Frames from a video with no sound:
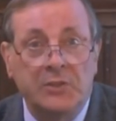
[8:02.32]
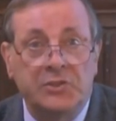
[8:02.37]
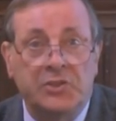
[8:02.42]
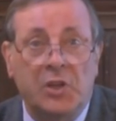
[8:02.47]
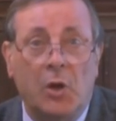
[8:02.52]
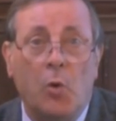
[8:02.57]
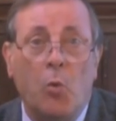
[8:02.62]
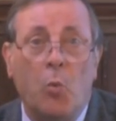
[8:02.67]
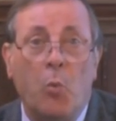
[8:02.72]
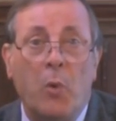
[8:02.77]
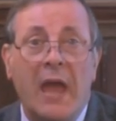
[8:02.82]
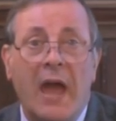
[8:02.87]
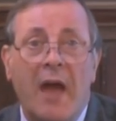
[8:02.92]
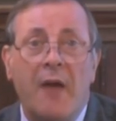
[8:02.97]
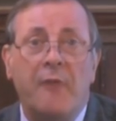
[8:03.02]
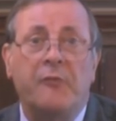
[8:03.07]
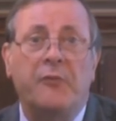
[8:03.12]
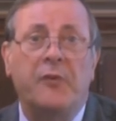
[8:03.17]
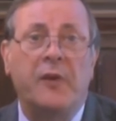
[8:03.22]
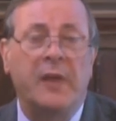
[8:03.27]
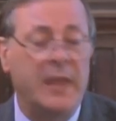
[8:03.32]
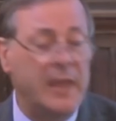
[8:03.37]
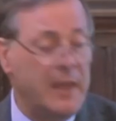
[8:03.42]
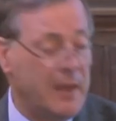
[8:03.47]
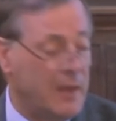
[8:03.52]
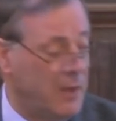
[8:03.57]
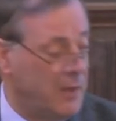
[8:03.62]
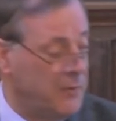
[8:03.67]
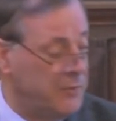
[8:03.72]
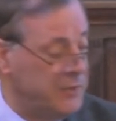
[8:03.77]
So we have
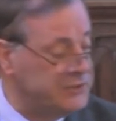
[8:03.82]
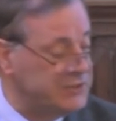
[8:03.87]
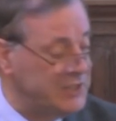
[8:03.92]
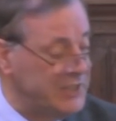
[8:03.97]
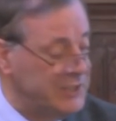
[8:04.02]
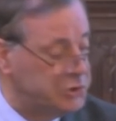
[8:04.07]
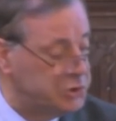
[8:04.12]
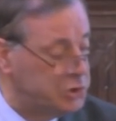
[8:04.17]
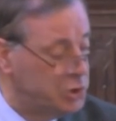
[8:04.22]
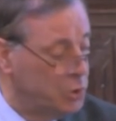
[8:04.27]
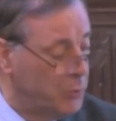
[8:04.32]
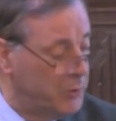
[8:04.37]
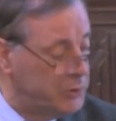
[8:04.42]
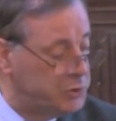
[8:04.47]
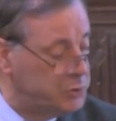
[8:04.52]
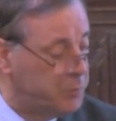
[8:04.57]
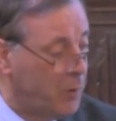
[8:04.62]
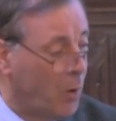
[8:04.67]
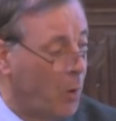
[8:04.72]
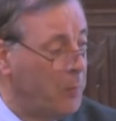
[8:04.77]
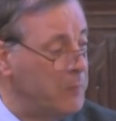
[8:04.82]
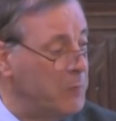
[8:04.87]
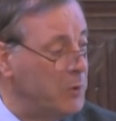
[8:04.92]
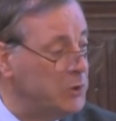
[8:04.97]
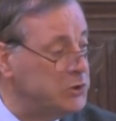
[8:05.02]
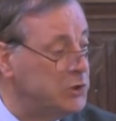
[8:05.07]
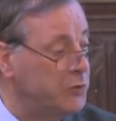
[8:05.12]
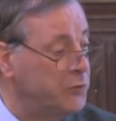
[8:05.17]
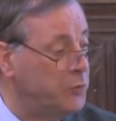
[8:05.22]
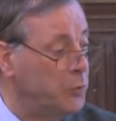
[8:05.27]
here this issue, which probably
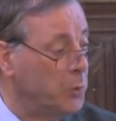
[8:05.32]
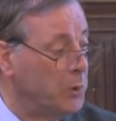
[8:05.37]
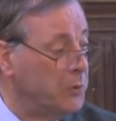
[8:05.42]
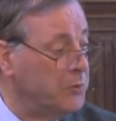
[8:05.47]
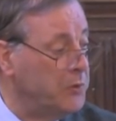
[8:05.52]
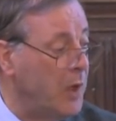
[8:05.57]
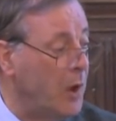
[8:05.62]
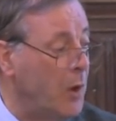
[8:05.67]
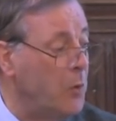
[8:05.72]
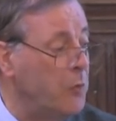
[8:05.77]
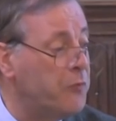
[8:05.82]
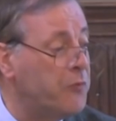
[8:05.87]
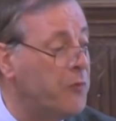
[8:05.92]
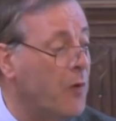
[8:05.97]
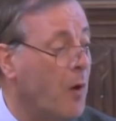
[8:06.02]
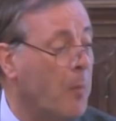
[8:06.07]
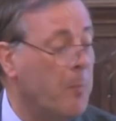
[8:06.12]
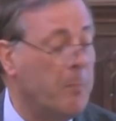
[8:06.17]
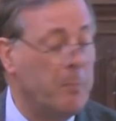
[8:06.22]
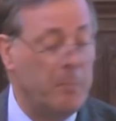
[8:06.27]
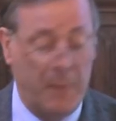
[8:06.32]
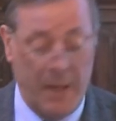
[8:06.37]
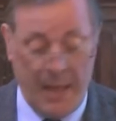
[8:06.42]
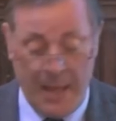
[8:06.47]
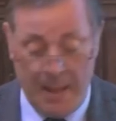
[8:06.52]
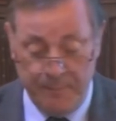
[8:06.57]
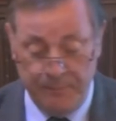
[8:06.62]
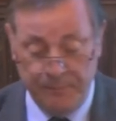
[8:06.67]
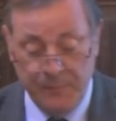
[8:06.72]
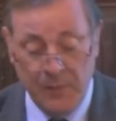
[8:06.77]
most of you will know from
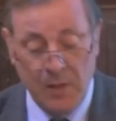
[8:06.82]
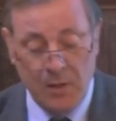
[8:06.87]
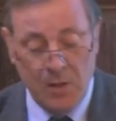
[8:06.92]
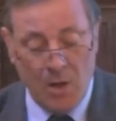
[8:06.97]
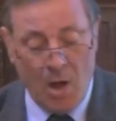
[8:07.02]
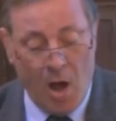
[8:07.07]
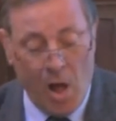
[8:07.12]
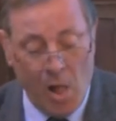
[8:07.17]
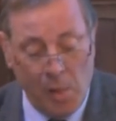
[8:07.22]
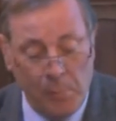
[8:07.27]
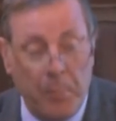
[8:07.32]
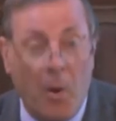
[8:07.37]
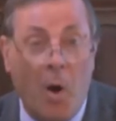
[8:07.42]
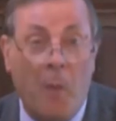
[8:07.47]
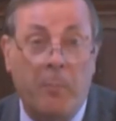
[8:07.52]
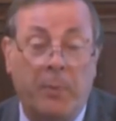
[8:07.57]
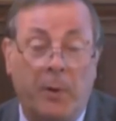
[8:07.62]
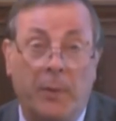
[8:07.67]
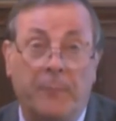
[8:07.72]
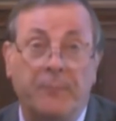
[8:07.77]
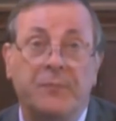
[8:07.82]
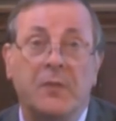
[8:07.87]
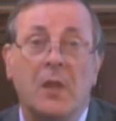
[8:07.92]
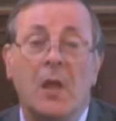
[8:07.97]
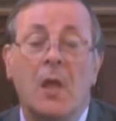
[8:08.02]
um, Karl Popper.